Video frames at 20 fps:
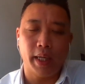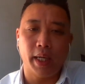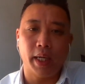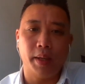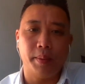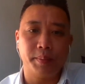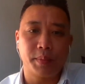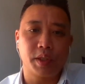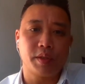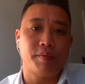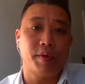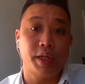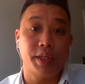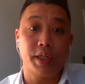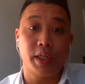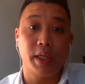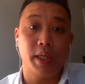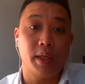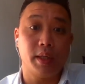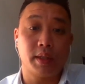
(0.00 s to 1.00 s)
um, civil
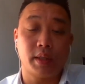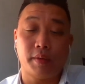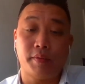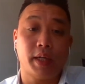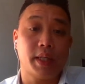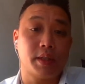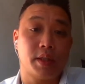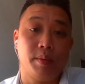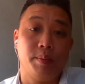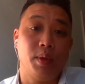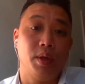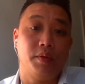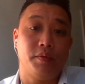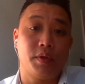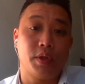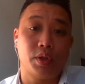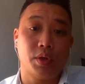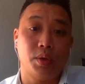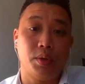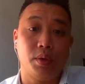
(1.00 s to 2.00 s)
engineers. They've actually moved
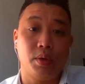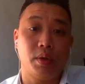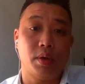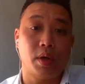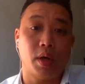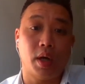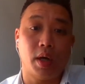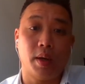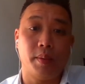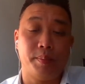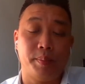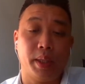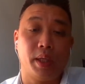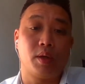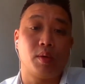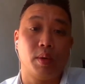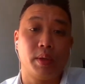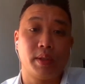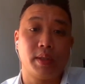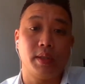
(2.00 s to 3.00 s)
to uh, be
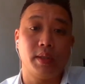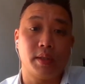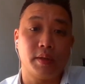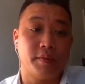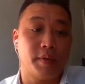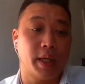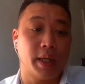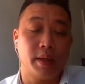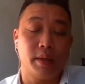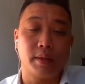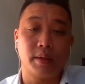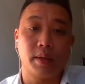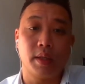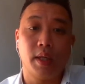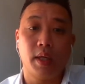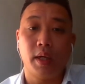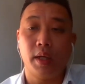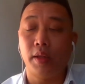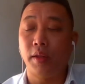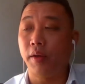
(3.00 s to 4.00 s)
quantity surveyors.
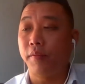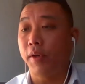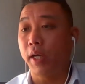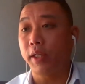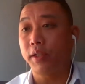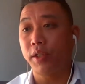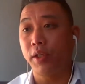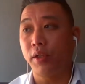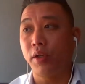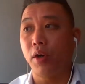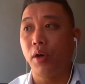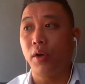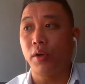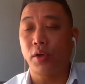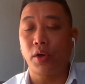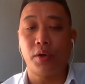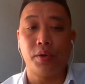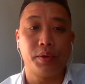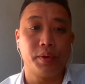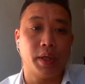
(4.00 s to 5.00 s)
They've actually got,
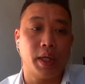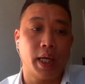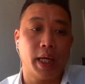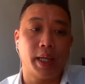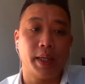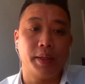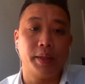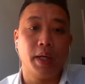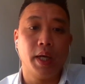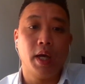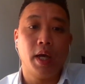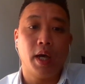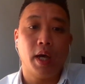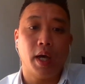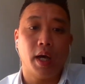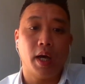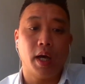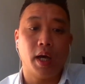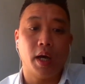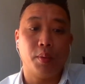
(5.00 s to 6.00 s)
gone and
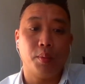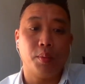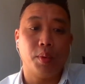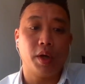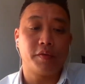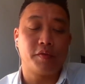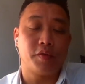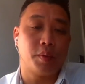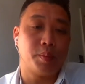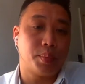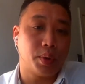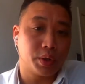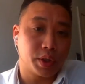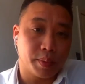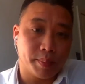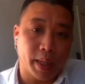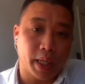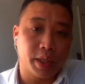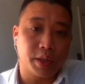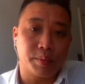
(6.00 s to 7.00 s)
uh, worked for project
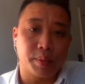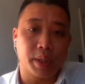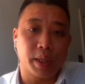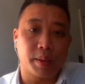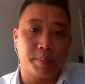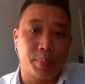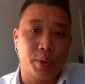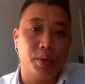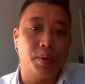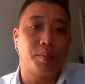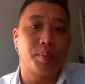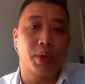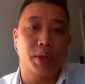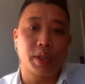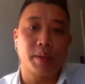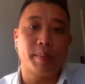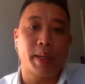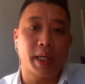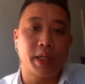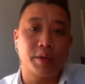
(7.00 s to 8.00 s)
management, pure
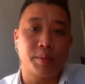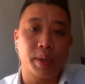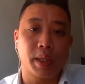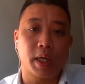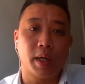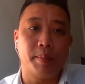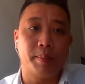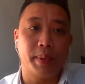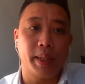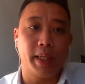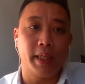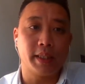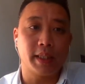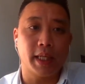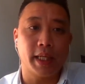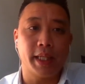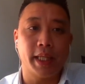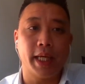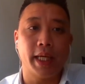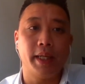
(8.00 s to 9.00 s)
project management companies,
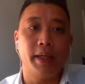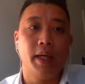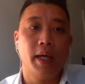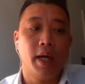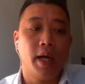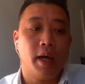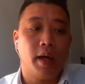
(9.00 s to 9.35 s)
and then